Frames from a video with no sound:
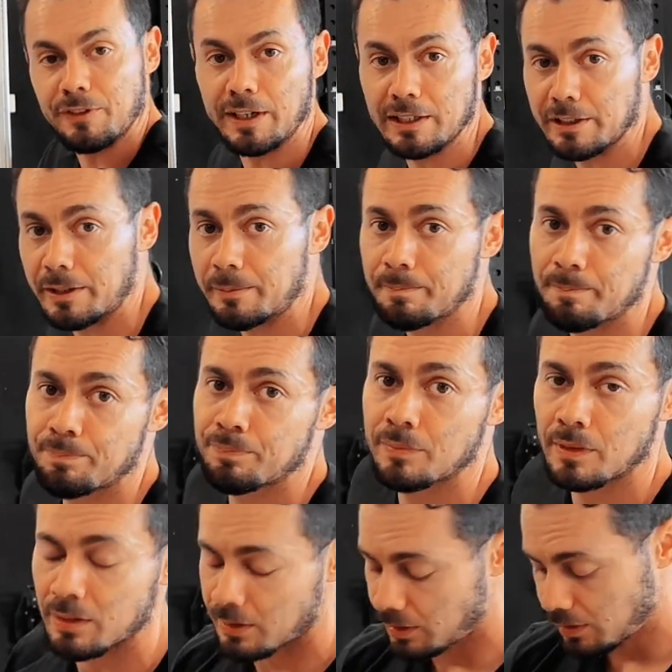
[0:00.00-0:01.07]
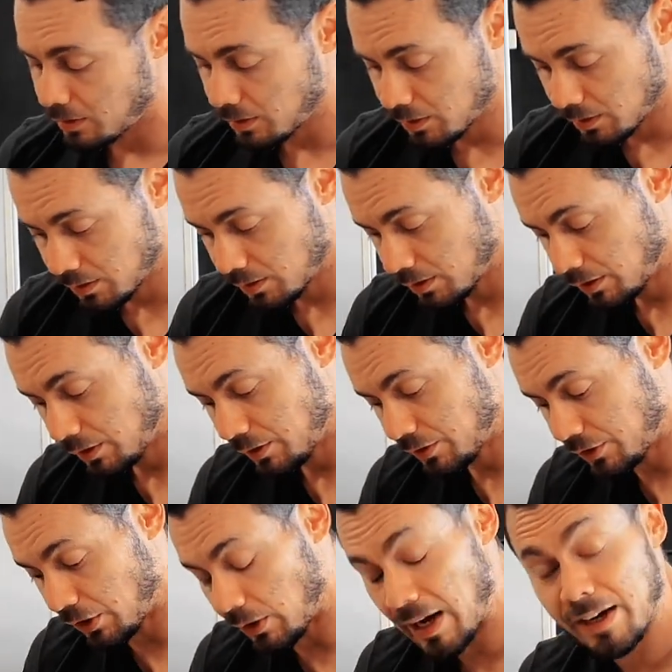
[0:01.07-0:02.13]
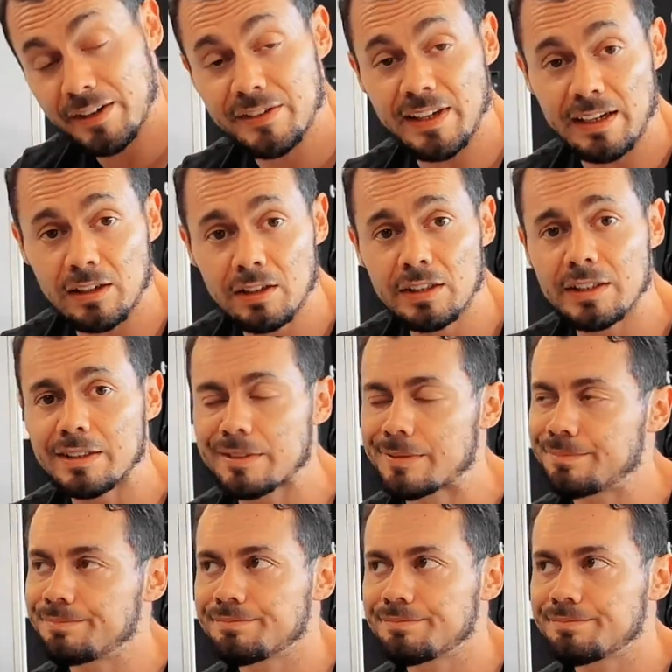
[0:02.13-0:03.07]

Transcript: failure. So how does that look?